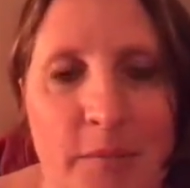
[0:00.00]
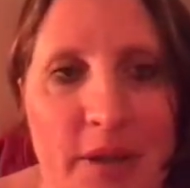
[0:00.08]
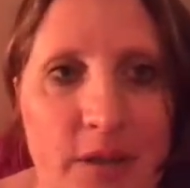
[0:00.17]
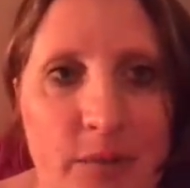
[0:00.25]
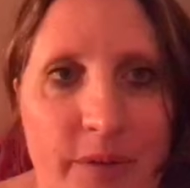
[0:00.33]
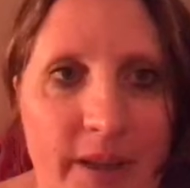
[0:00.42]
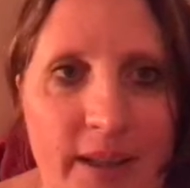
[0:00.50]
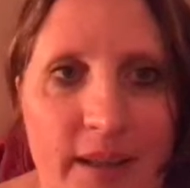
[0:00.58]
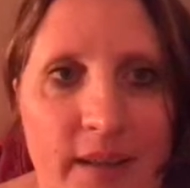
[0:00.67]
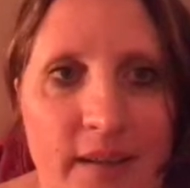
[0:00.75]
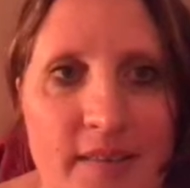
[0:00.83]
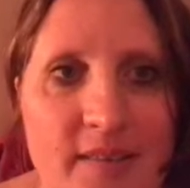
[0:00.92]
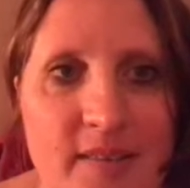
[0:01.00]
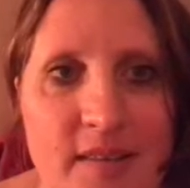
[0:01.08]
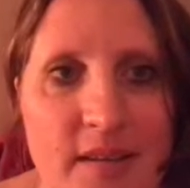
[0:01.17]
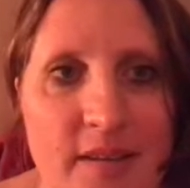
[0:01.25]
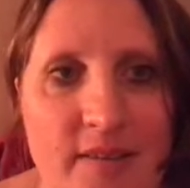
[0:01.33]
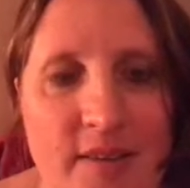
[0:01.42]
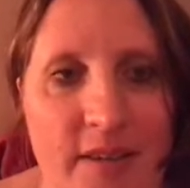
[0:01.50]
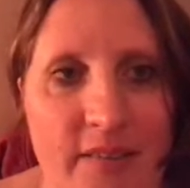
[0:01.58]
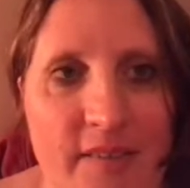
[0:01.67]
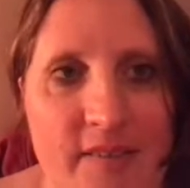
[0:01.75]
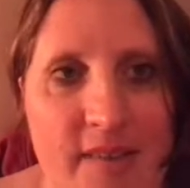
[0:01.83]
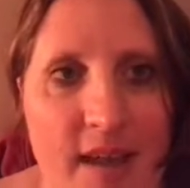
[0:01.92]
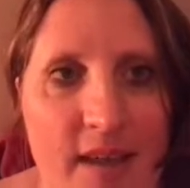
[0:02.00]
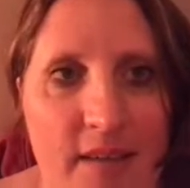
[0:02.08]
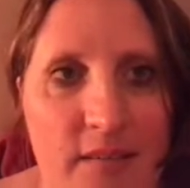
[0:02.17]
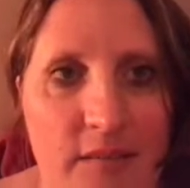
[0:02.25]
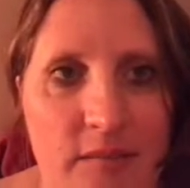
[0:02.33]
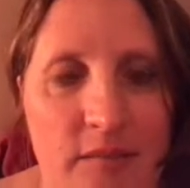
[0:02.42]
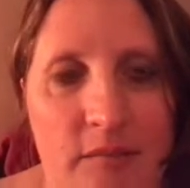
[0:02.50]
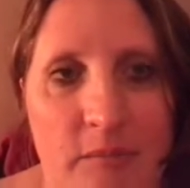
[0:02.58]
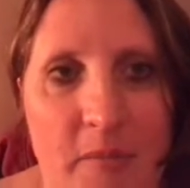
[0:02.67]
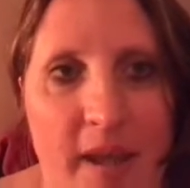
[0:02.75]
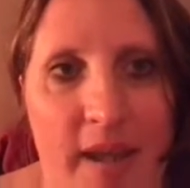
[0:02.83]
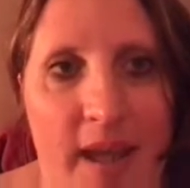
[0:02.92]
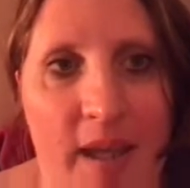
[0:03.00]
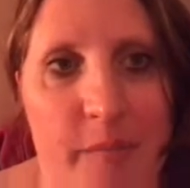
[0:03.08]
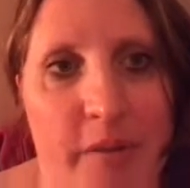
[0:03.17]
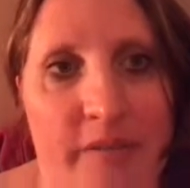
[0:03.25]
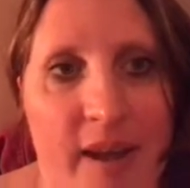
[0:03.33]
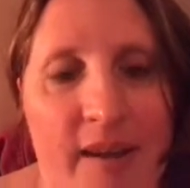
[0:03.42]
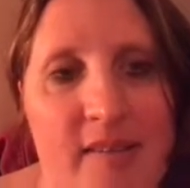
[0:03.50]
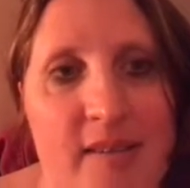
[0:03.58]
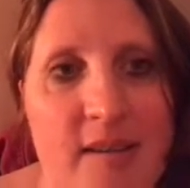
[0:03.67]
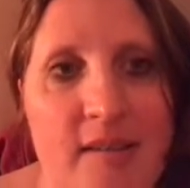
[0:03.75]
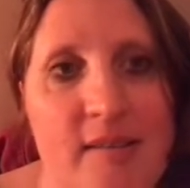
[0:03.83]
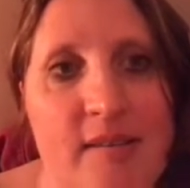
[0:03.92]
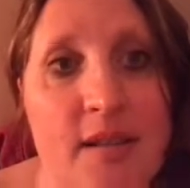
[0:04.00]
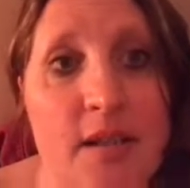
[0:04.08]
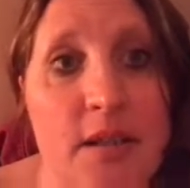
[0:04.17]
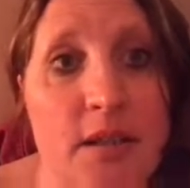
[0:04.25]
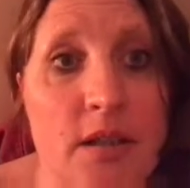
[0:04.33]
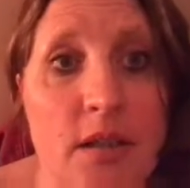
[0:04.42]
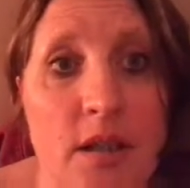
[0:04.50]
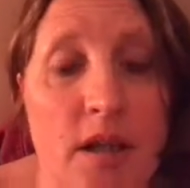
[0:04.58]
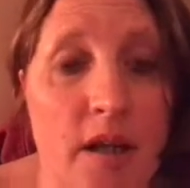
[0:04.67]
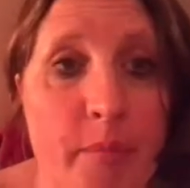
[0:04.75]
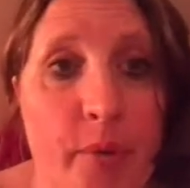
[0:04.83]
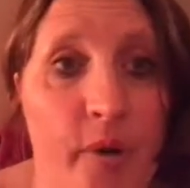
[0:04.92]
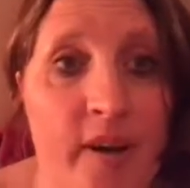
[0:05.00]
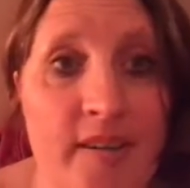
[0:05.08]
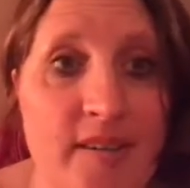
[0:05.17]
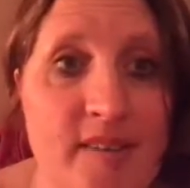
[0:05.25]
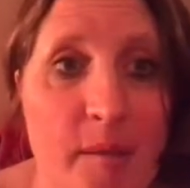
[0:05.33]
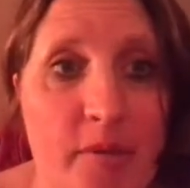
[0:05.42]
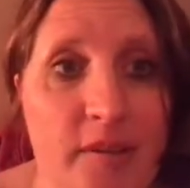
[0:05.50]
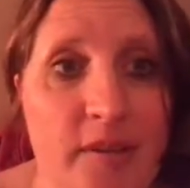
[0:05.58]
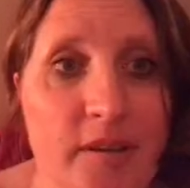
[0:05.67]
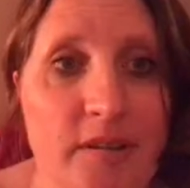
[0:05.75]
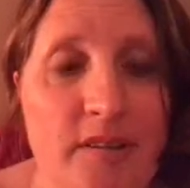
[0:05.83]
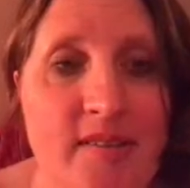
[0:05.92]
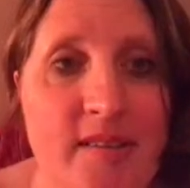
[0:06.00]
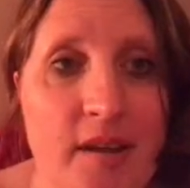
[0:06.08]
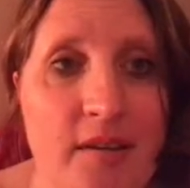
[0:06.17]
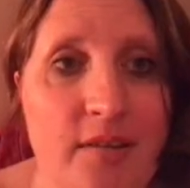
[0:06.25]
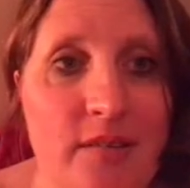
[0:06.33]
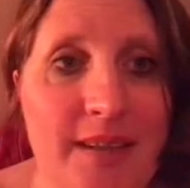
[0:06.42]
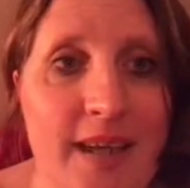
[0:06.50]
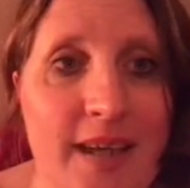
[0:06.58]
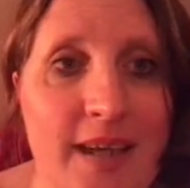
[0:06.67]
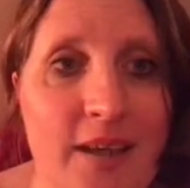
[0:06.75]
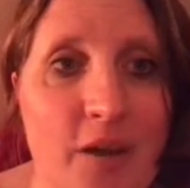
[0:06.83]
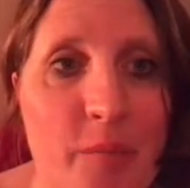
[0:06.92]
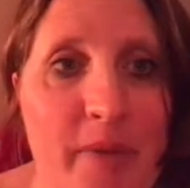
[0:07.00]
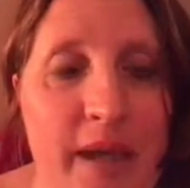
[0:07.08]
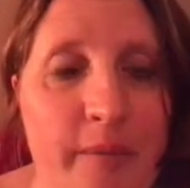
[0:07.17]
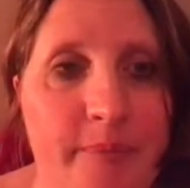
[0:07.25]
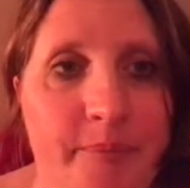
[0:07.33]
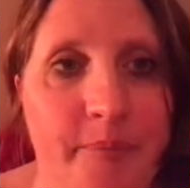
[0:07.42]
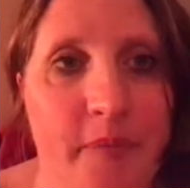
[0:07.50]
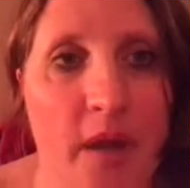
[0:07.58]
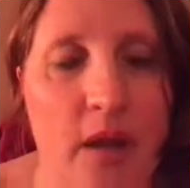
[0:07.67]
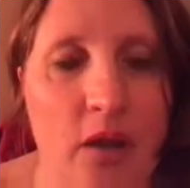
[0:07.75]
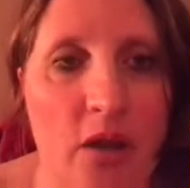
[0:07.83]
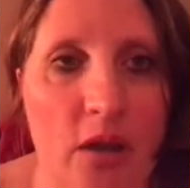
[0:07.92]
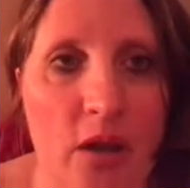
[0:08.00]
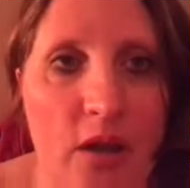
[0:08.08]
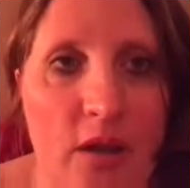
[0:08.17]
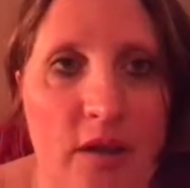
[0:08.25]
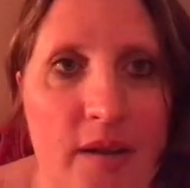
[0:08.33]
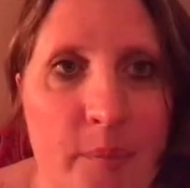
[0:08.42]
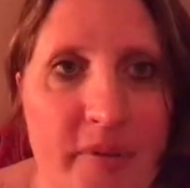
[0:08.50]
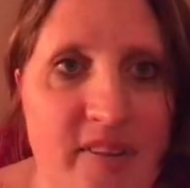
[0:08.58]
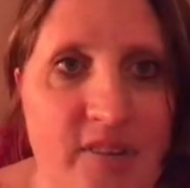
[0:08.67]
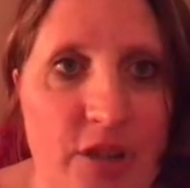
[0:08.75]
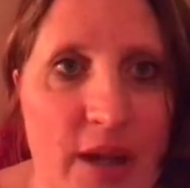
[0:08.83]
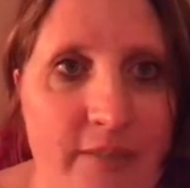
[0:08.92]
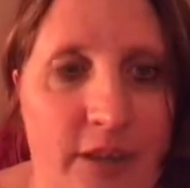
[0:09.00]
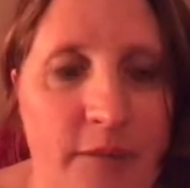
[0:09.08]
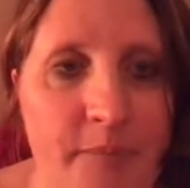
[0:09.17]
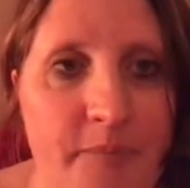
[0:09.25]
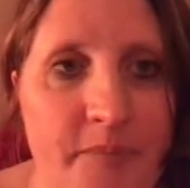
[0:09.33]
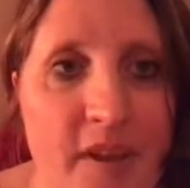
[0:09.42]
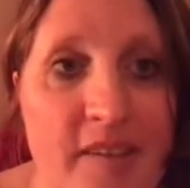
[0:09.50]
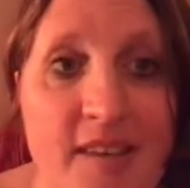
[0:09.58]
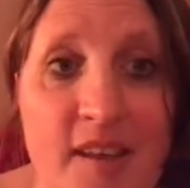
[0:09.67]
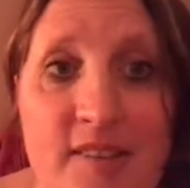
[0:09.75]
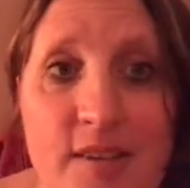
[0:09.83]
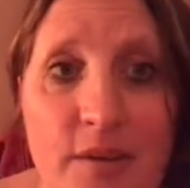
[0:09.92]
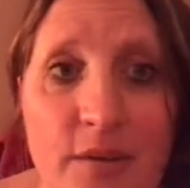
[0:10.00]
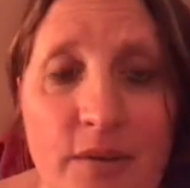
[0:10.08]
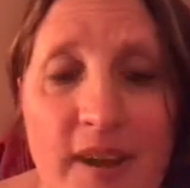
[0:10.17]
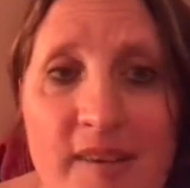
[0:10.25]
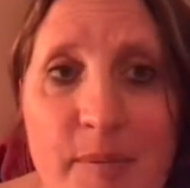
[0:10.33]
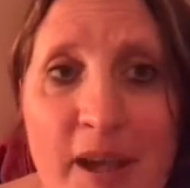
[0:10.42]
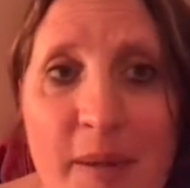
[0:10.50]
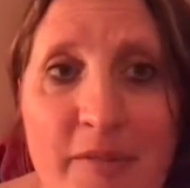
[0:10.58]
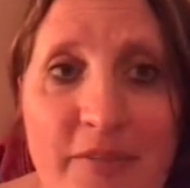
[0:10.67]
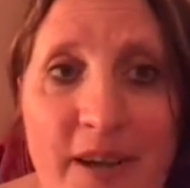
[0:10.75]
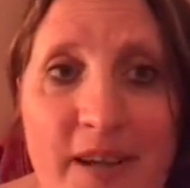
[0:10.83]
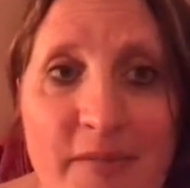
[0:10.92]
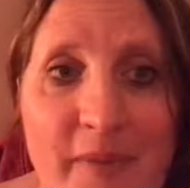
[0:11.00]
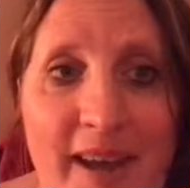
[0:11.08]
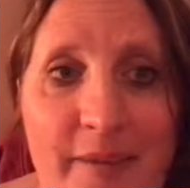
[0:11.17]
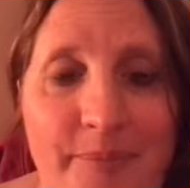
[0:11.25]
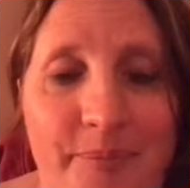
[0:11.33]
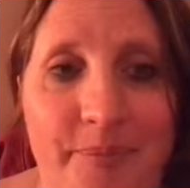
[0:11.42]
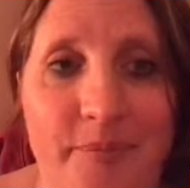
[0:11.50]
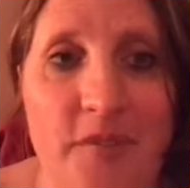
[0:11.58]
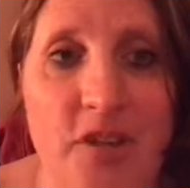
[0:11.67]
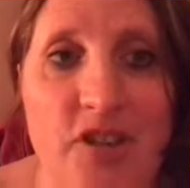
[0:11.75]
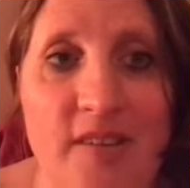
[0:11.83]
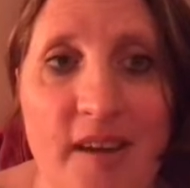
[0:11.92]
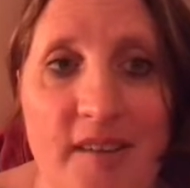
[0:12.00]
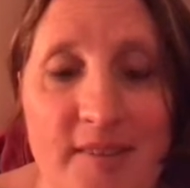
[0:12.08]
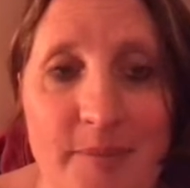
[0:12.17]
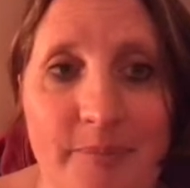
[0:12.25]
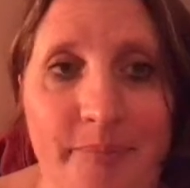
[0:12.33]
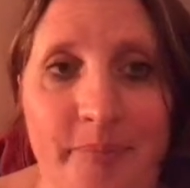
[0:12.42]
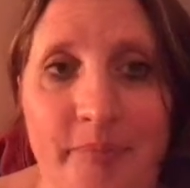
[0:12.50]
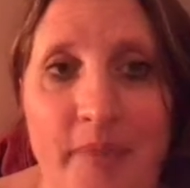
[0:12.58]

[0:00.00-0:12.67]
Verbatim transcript: but really it's a service that Medicaid provides because I'm poor and disabled. So yay, go me. But this driver is also has become a friend of mine. She's awesome.